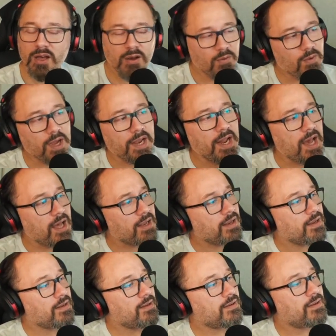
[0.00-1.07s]
Why
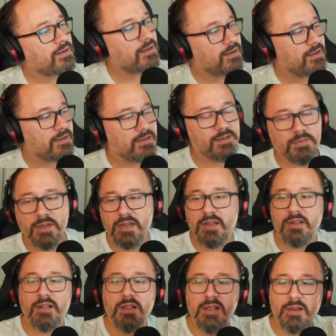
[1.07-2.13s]
not?
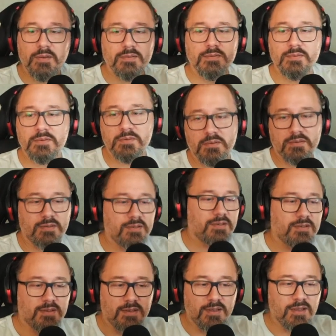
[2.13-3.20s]

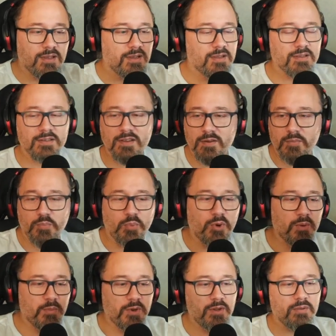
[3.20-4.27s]
Let's get him
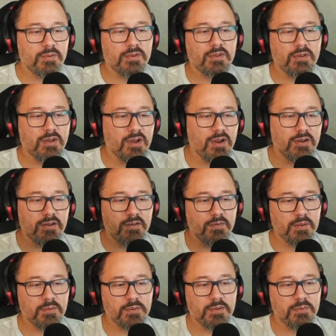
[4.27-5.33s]
permanent guardian.
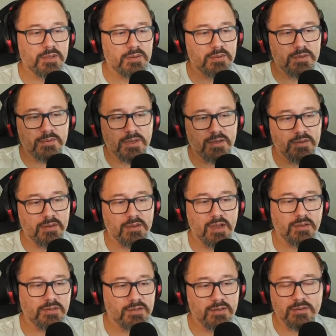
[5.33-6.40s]

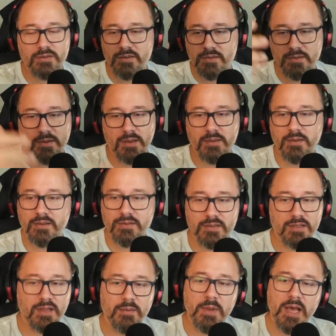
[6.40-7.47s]
Yeah,
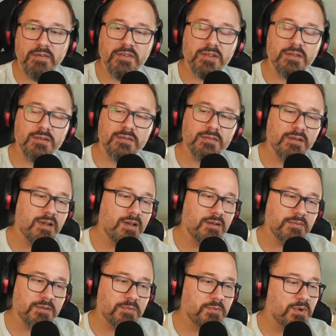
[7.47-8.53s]
just let him have it.
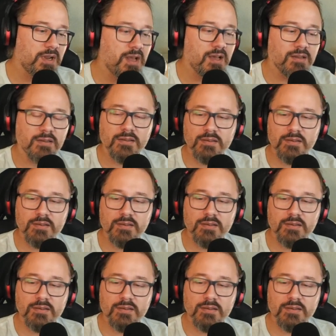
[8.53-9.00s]
Yeah, why not?